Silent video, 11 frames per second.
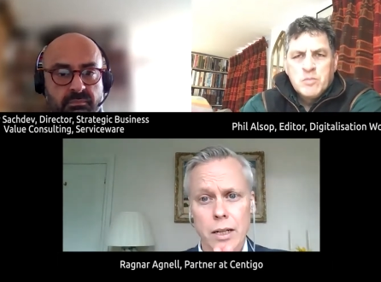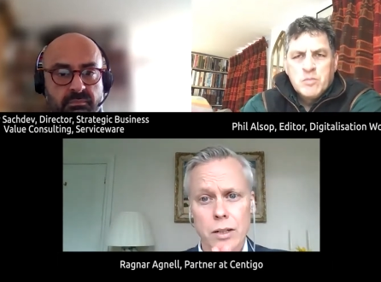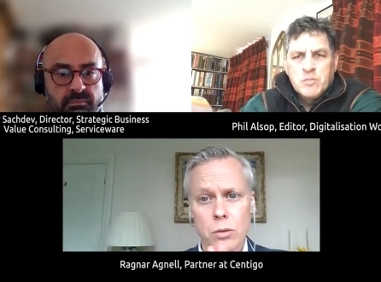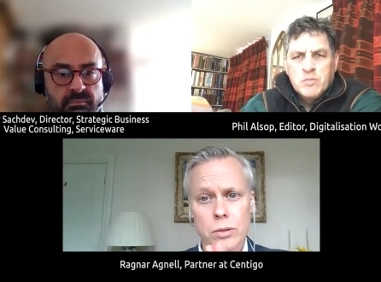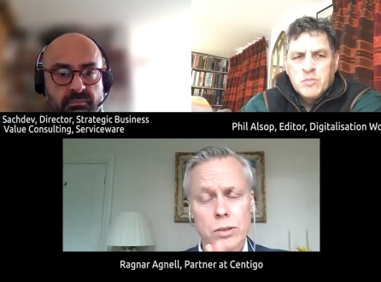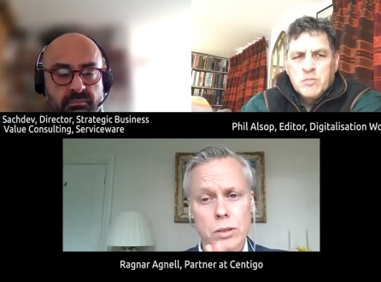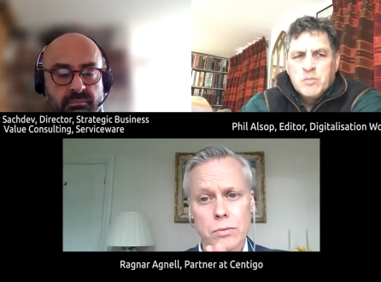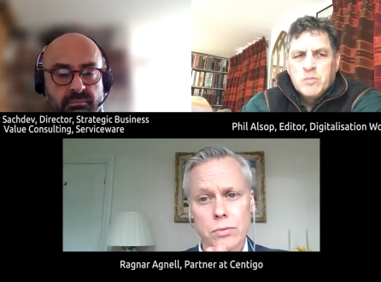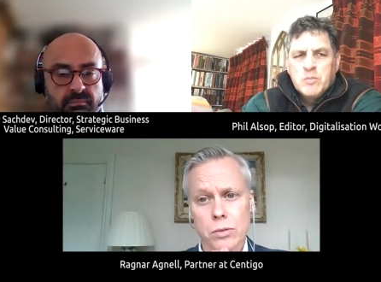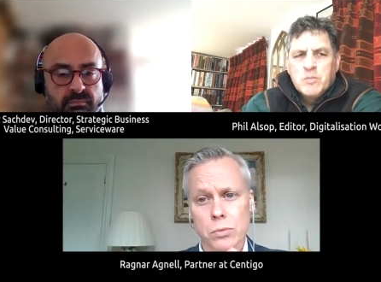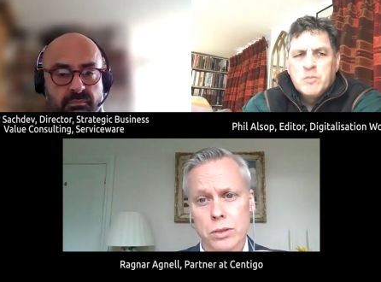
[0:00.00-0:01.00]
Speaker 1: And also,
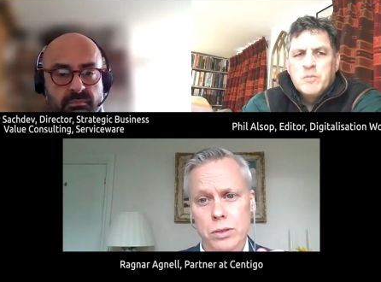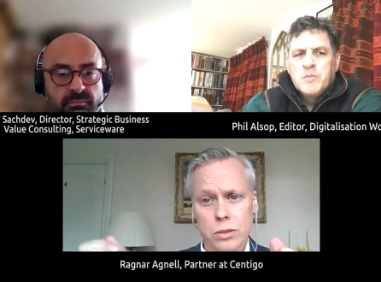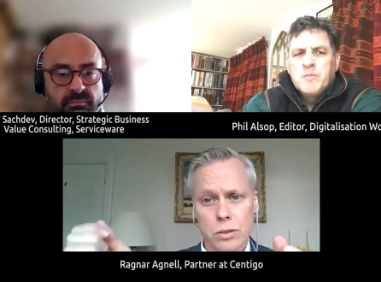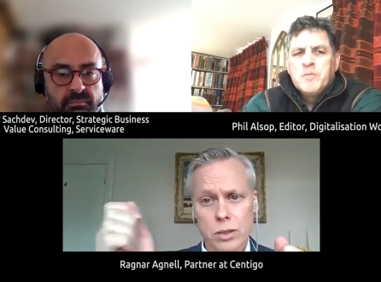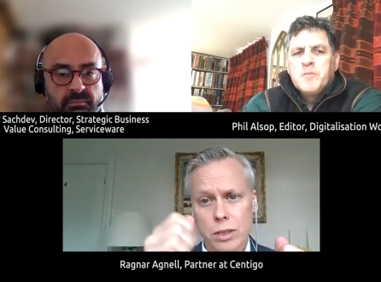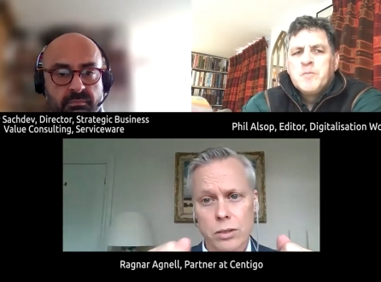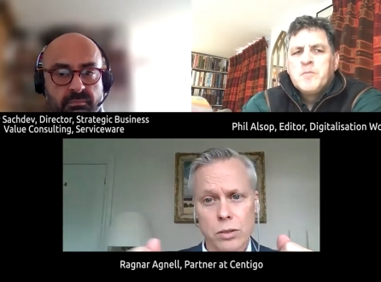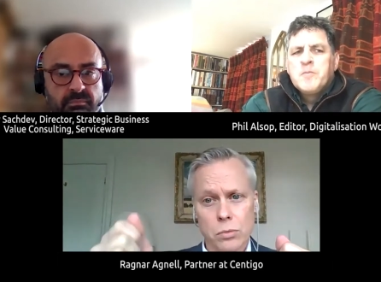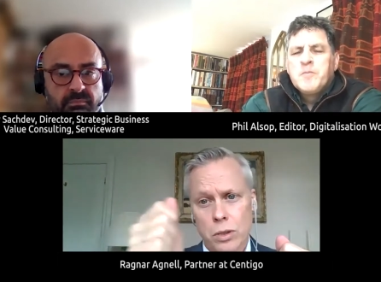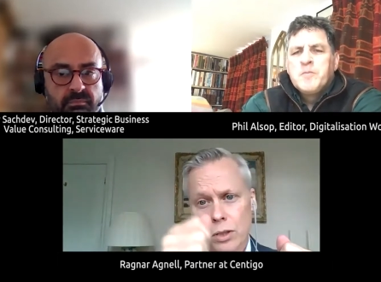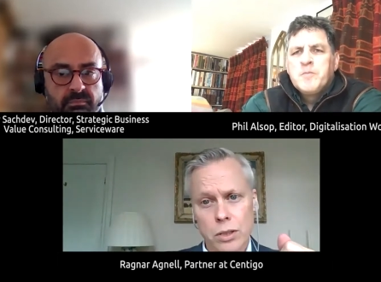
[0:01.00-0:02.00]
if you want to continue
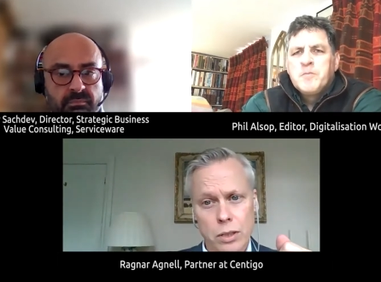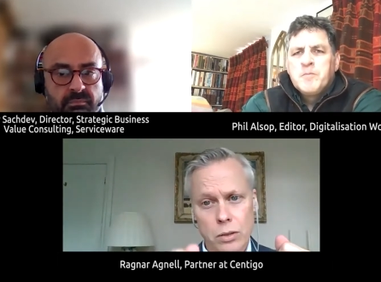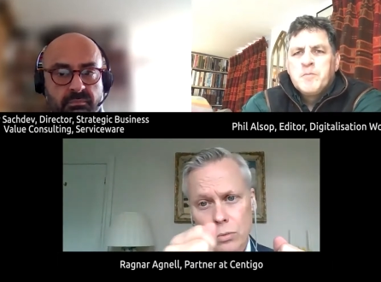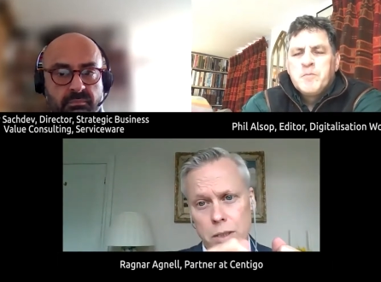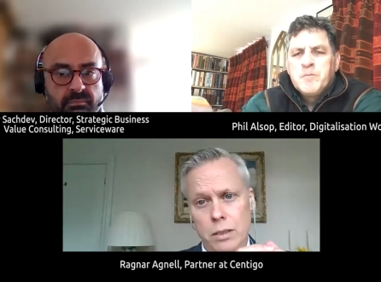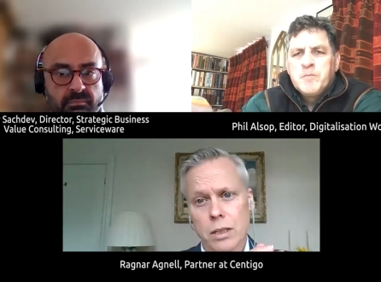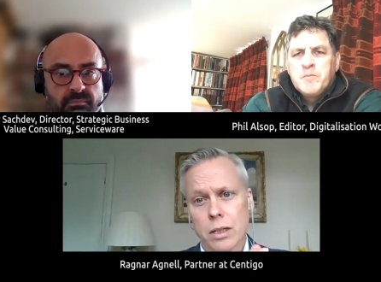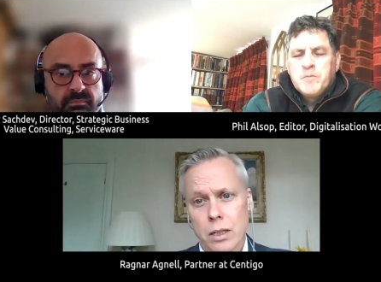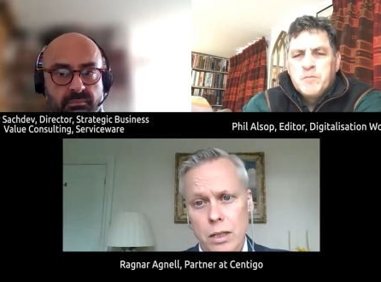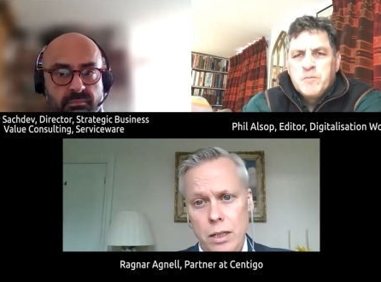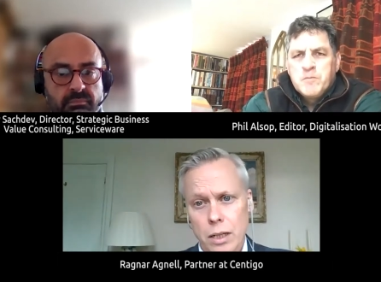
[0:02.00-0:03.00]
working with
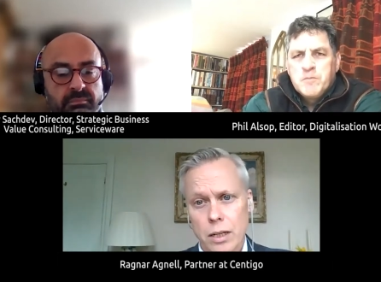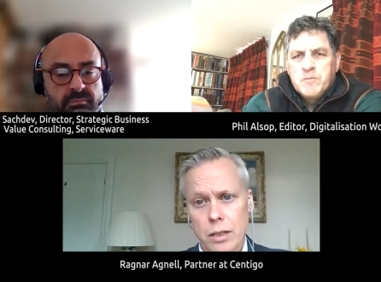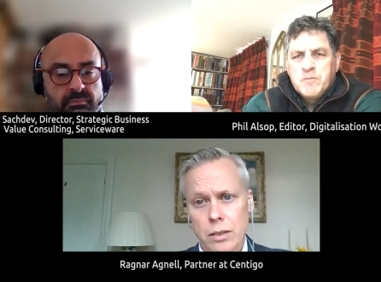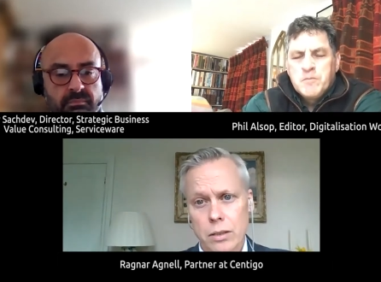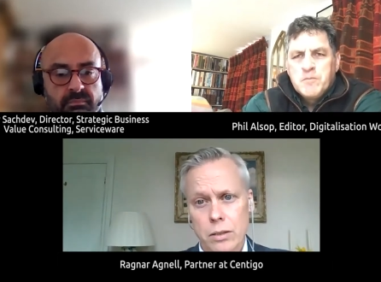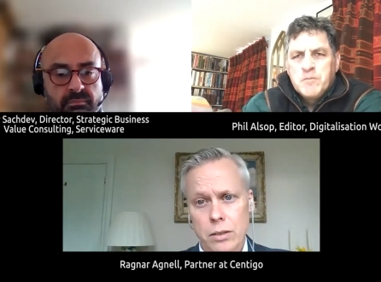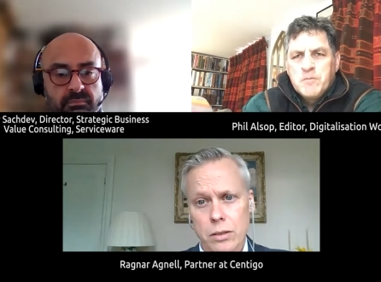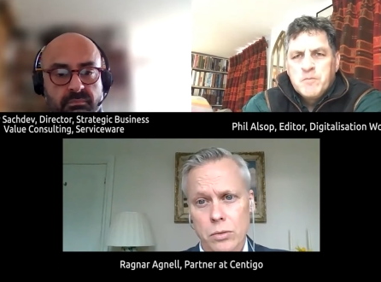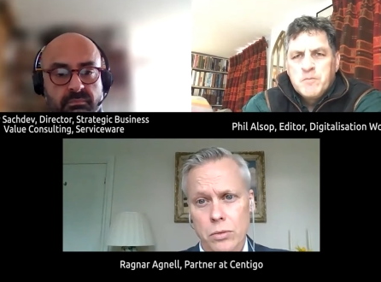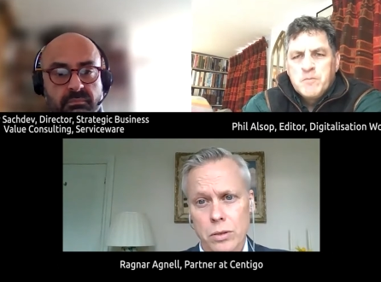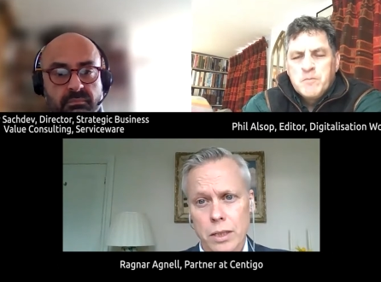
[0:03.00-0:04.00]

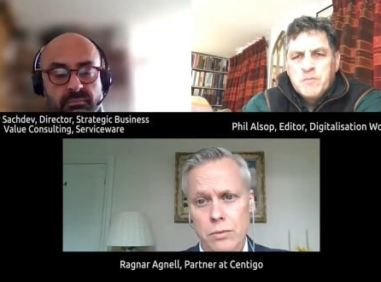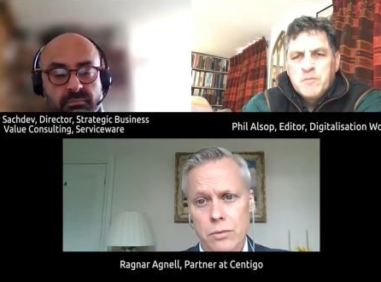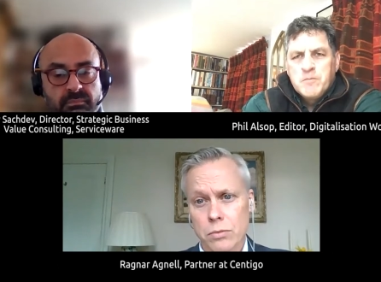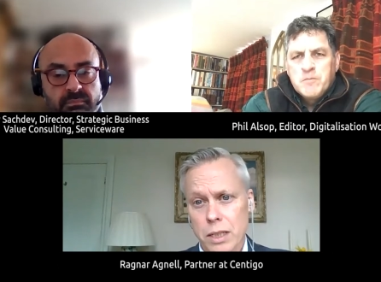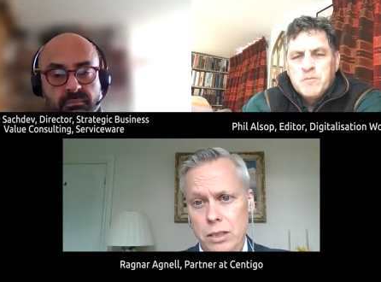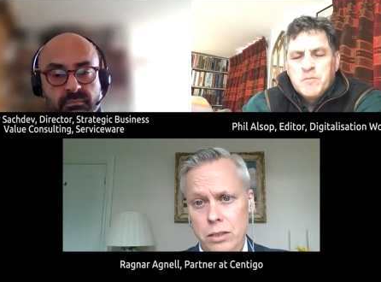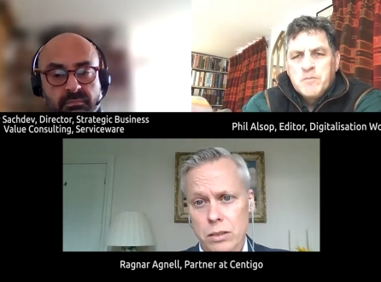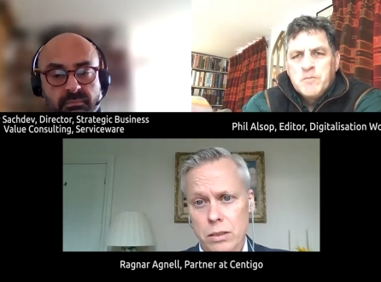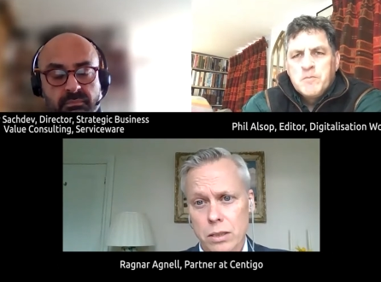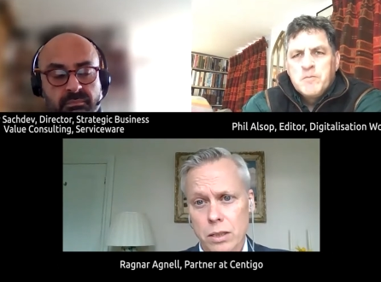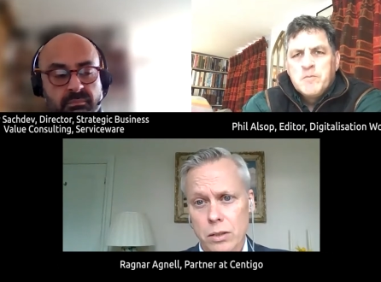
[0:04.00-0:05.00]
your
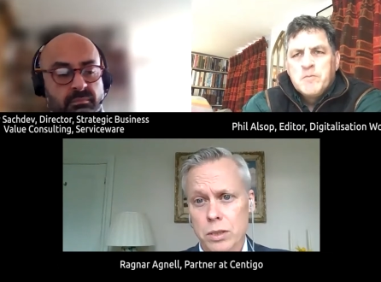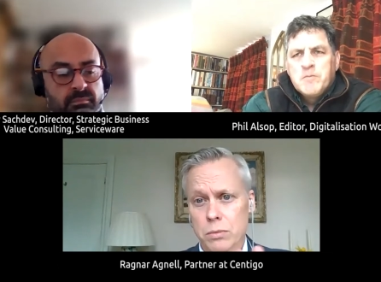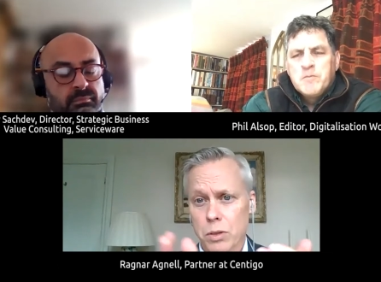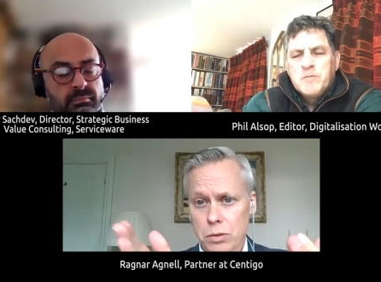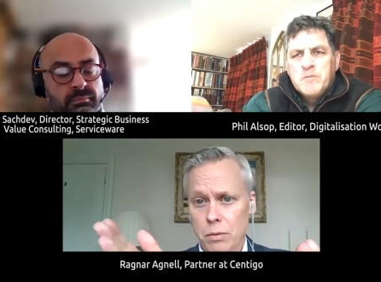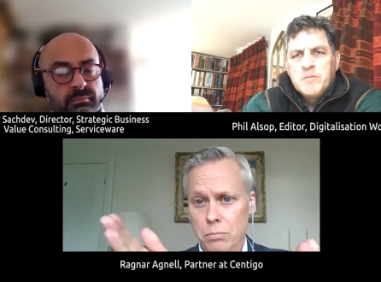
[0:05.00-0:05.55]
information, which most